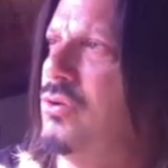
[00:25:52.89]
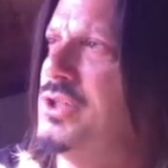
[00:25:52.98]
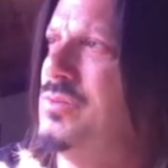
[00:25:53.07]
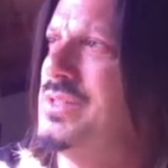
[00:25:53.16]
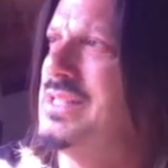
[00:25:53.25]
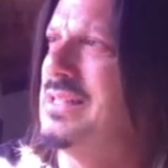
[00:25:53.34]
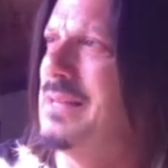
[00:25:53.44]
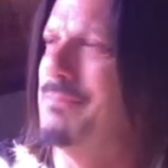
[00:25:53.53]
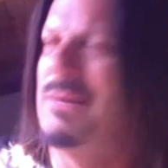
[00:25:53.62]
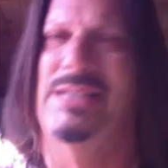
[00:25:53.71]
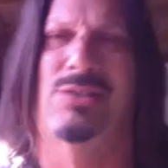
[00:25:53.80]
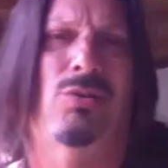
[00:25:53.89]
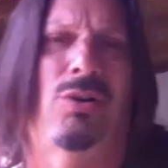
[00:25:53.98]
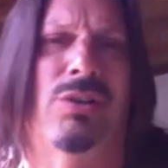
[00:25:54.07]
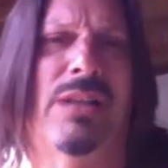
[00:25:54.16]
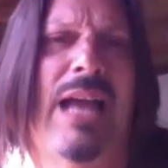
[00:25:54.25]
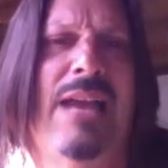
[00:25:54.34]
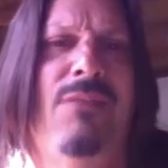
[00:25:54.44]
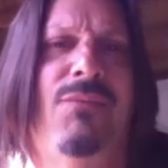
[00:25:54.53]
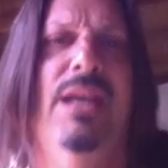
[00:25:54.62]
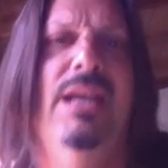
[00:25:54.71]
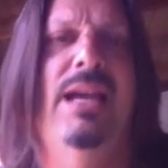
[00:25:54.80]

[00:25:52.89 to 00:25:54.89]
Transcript: and she was in like My So-Called Life,